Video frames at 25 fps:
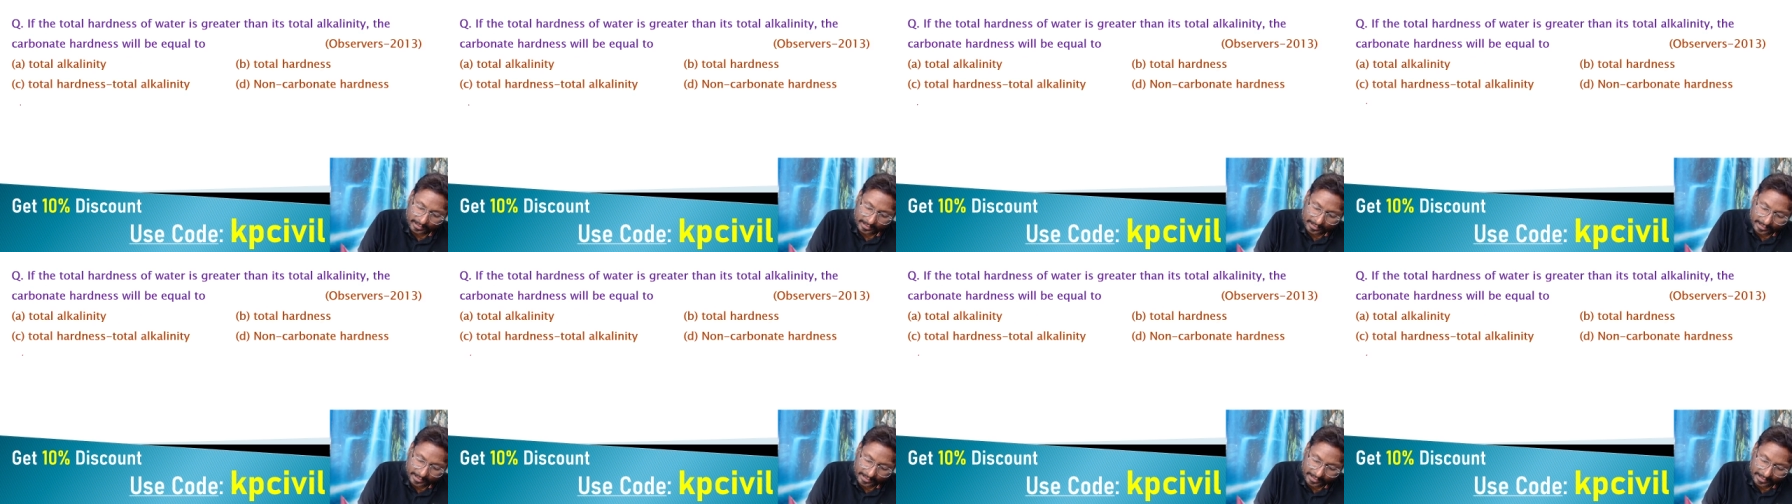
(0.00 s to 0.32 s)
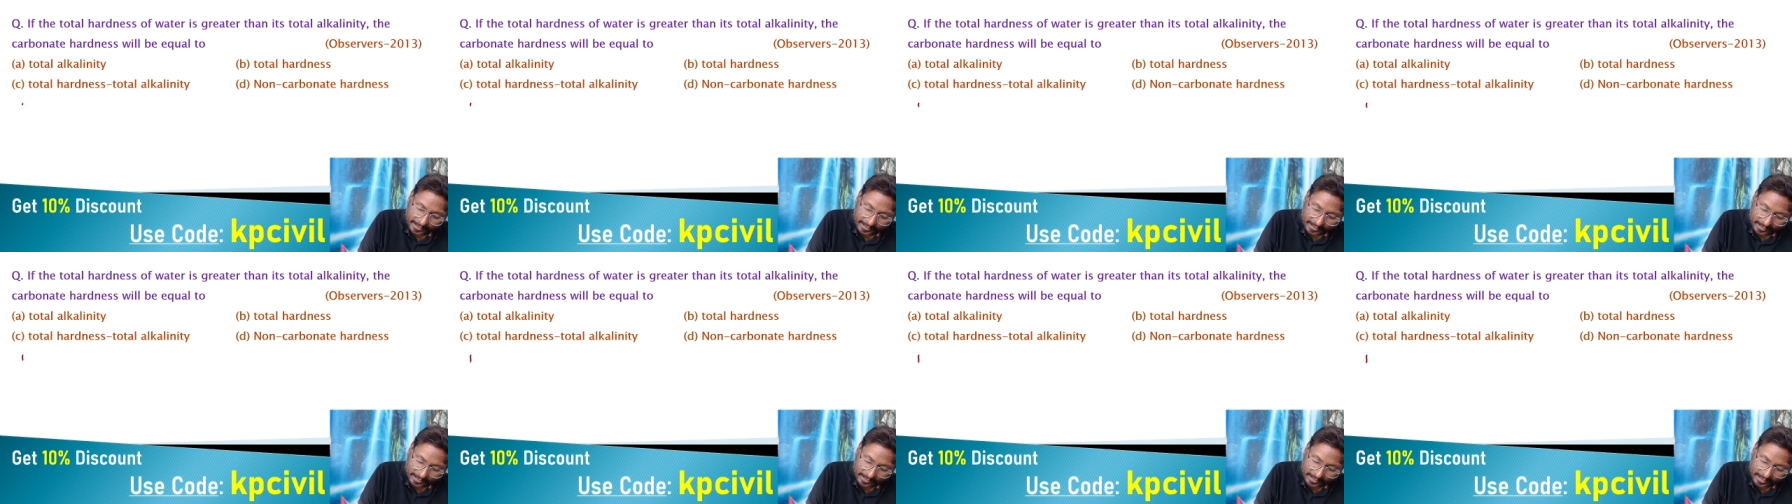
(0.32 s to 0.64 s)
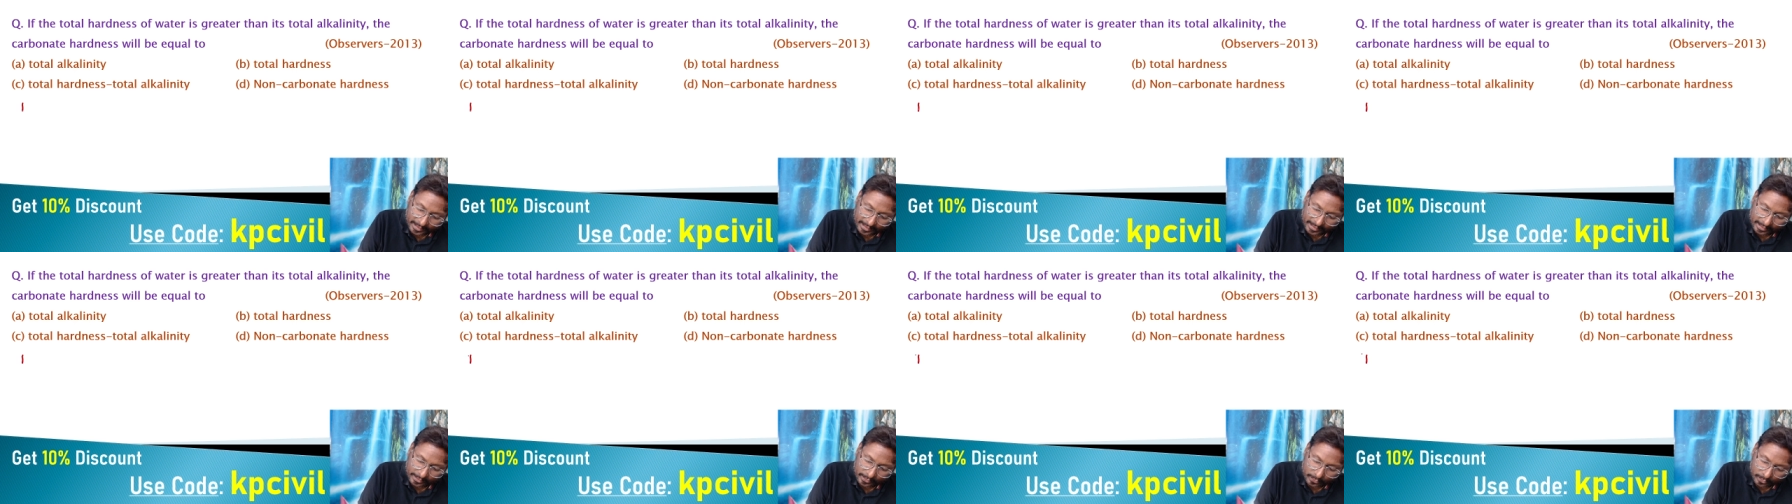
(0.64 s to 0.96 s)
greater
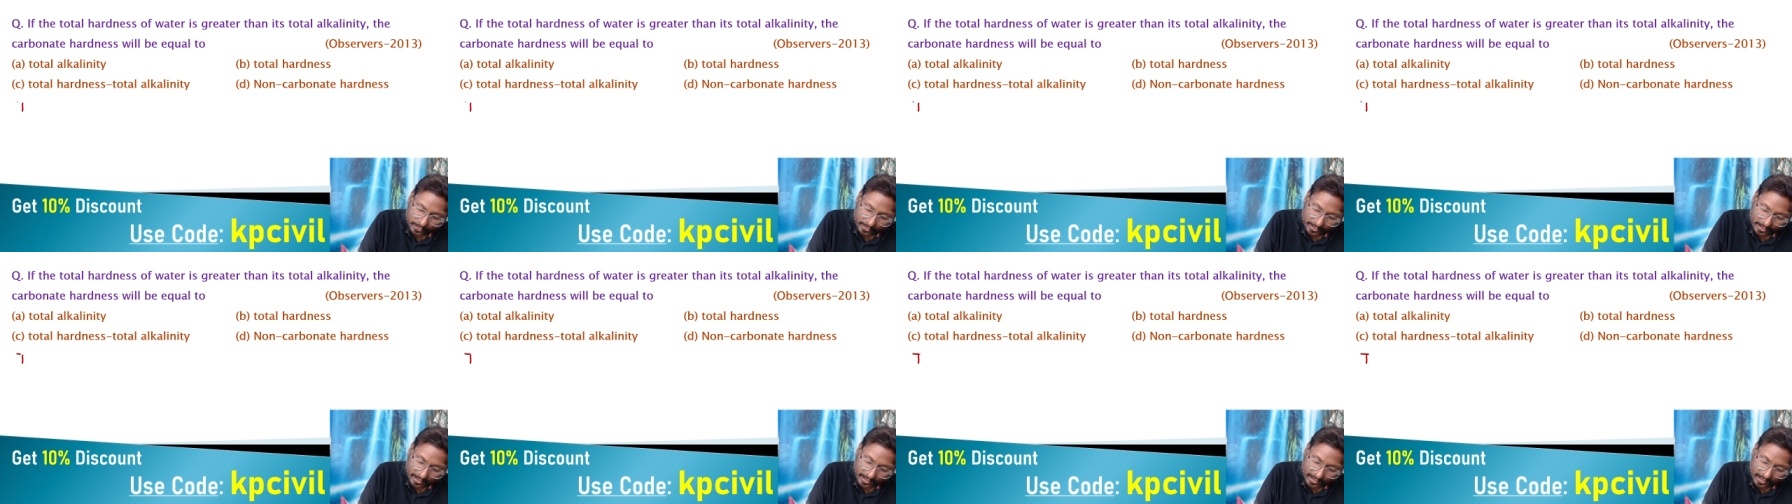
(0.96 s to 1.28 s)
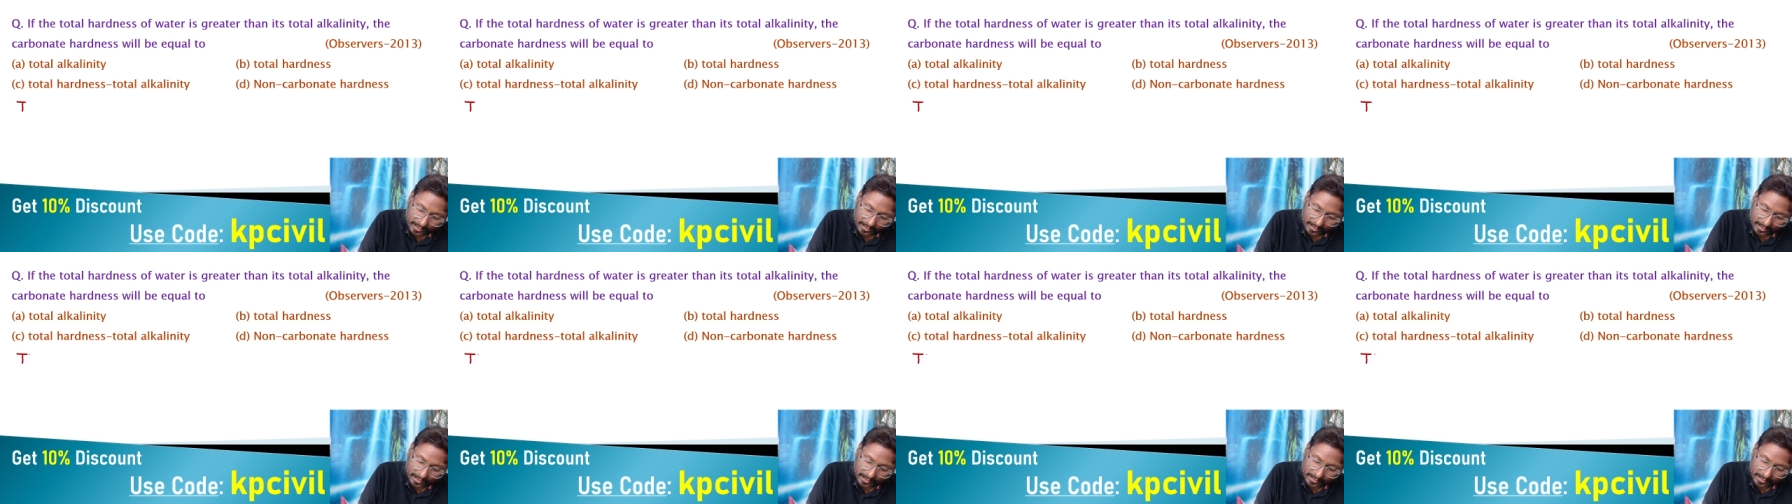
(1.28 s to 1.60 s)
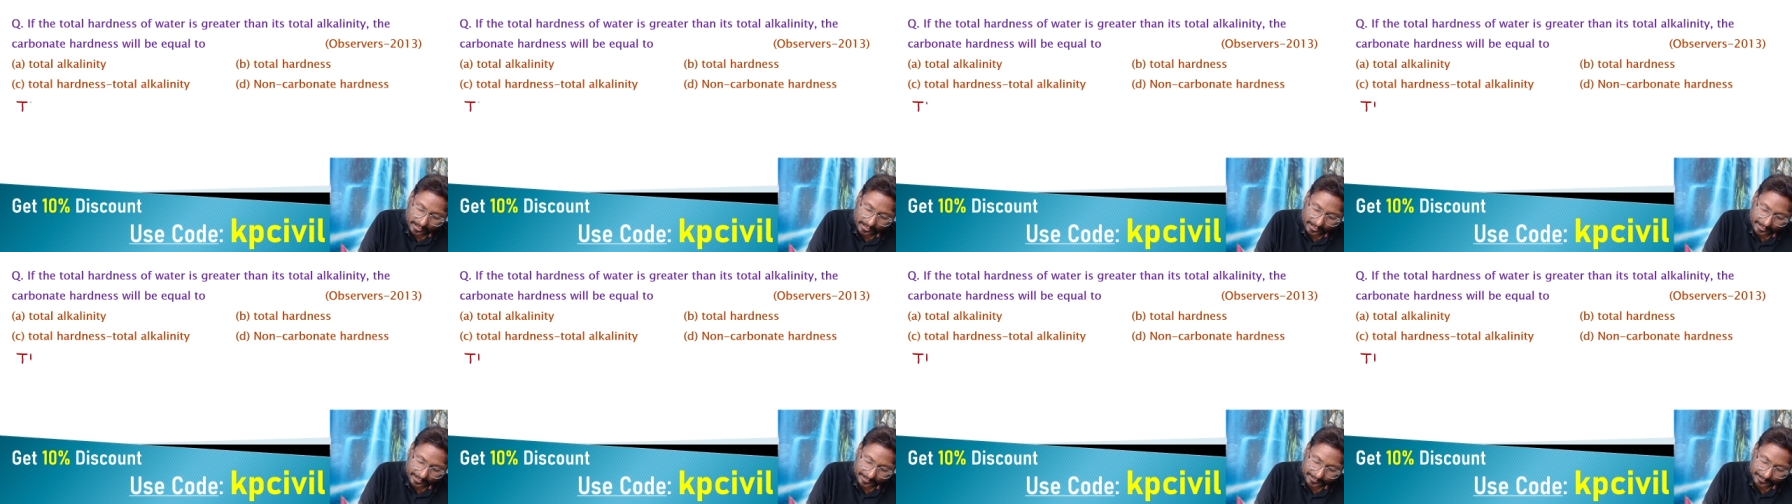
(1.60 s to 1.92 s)
than total
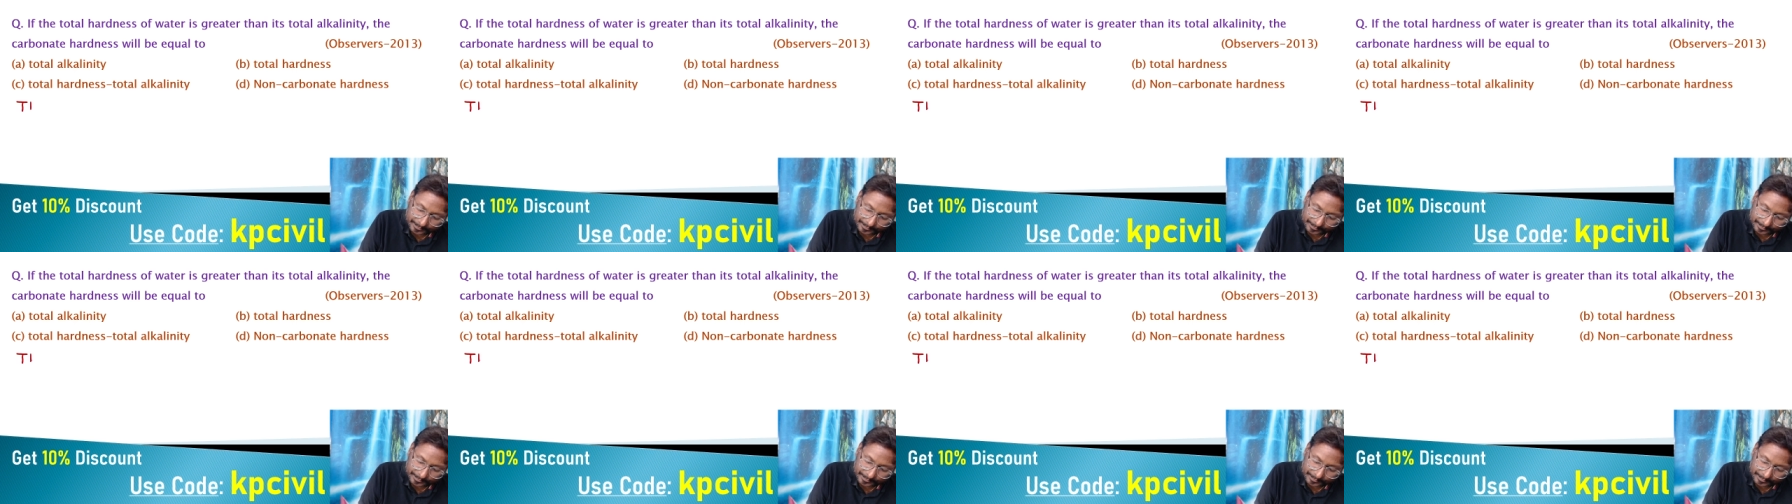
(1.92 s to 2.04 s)
alkalinity.